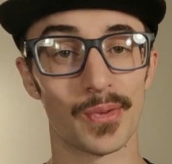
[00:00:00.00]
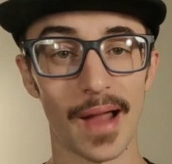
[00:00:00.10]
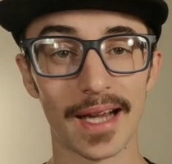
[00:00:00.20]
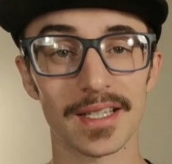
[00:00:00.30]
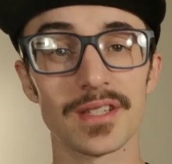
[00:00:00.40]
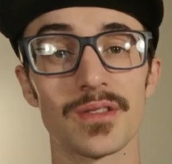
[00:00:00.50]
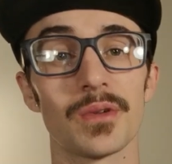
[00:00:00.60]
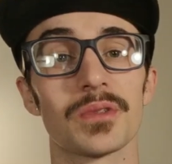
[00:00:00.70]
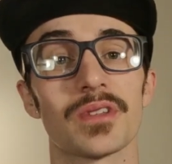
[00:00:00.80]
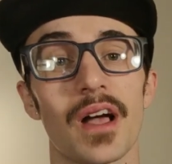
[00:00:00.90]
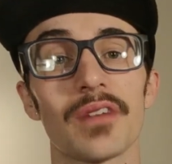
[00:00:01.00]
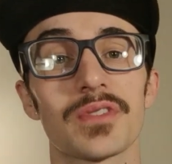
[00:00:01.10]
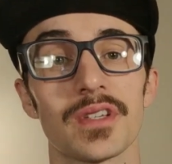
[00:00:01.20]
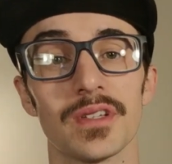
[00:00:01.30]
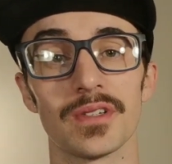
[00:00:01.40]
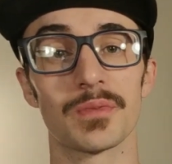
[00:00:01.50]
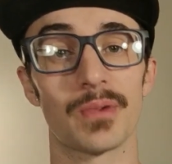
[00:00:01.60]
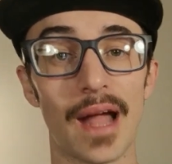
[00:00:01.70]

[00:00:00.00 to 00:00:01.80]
Practice those soft skills.